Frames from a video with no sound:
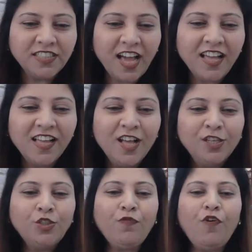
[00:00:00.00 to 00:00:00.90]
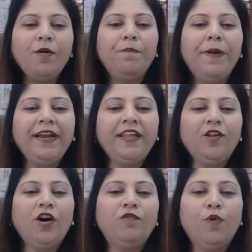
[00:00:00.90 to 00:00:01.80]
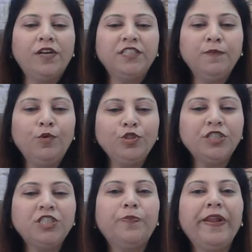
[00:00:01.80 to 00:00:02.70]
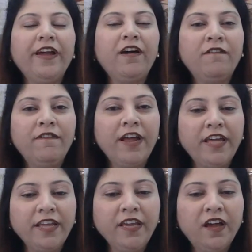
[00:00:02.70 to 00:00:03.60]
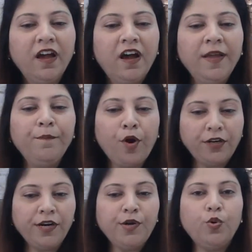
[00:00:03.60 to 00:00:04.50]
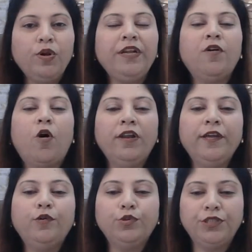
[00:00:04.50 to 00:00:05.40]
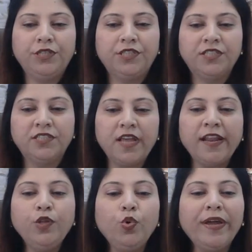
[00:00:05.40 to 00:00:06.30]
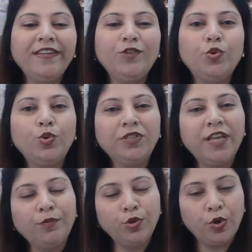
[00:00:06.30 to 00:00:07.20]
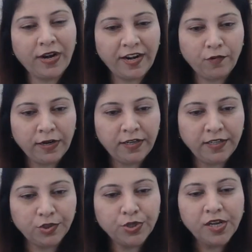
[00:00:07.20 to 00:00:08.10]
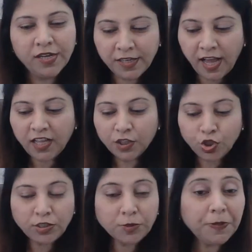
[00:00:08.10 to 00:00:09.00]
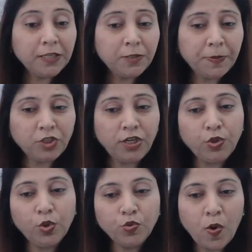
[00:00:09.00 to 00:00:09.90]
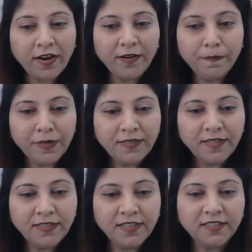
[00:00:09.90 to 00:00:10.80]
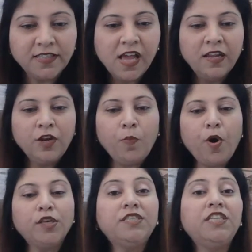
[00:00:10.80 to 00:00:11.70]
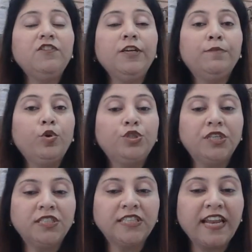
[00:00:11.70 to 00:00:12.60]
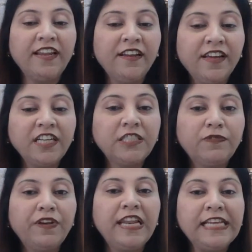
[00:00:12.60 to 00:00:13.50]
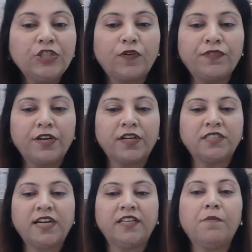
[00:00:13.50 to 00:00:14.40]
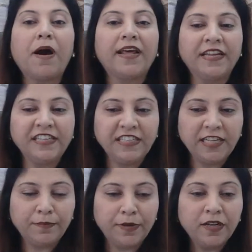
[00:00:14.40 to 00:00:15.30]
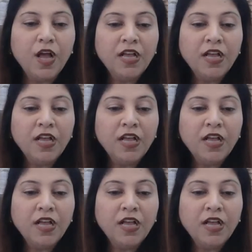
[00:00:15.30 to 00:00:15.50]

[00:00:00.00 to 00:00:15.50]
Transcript: Yeah. So for better or worse, emotions play a very important role in all negotiations, and you can use them to your advantage. Yeah. So especially those who are in businesses, now positive emotions can increase feelings of trust at the bargaining table.